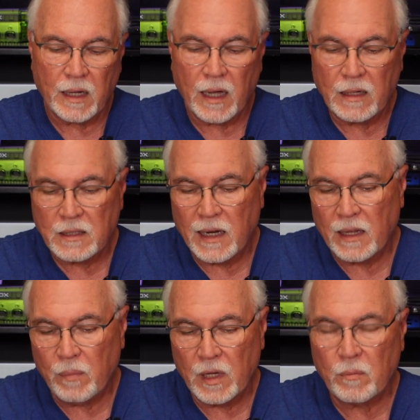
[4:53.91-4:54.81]
Yeah, it's kind
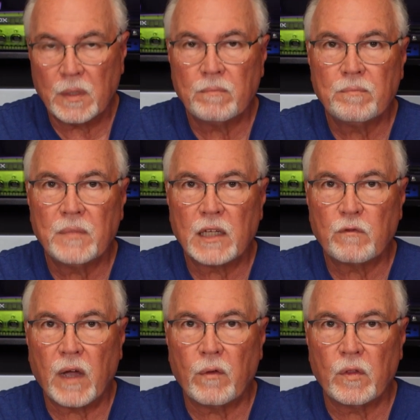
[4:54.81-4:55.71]
of big, but that's
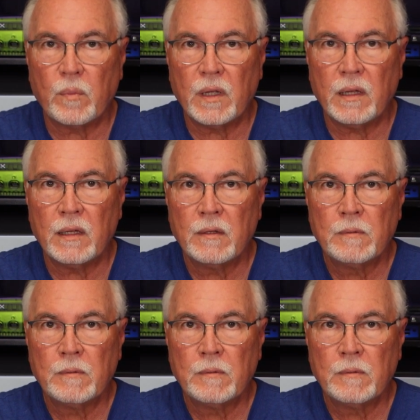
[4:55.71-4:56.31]
fine with me.